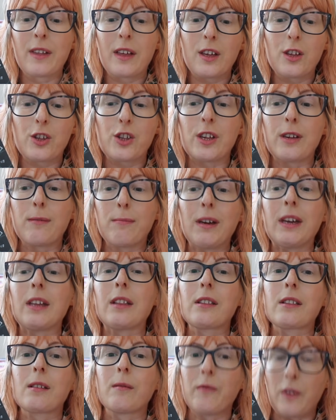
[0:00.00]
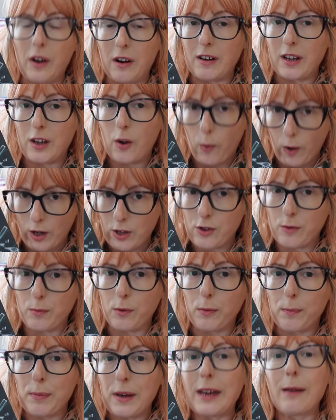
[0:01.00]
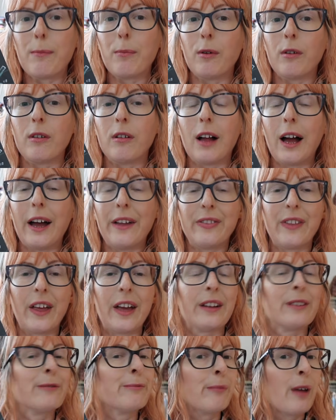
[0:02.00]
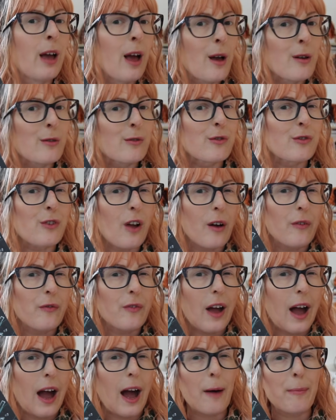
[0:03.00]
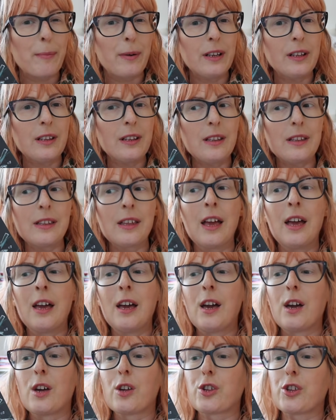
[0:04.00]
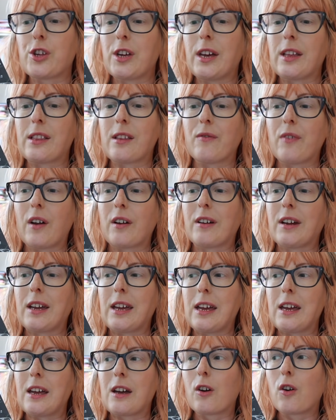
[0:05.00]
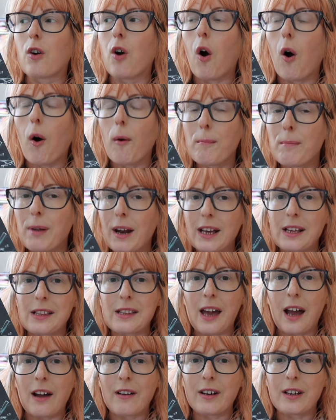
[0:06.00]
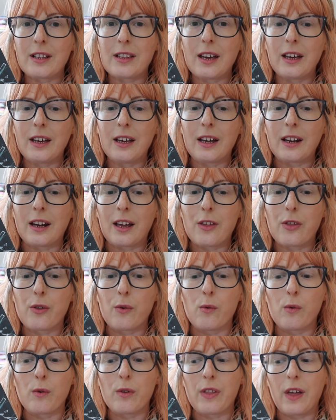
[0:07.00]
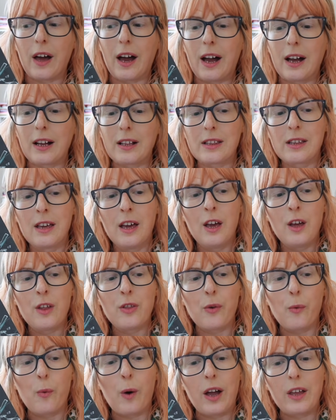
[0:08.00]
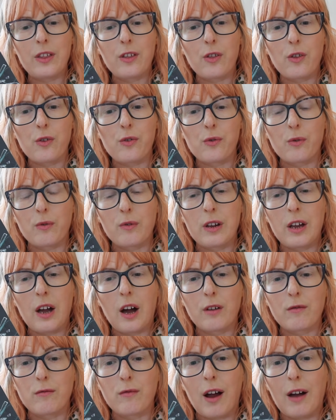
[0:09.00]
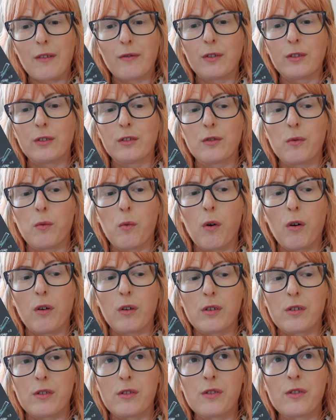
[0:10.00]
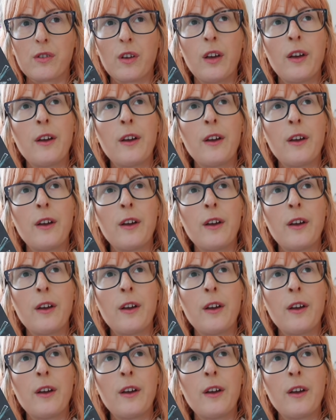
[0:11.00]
she meets some very questionable people, and then stuff happens. She is a very complex character, and I thought that the way that the story unraveled was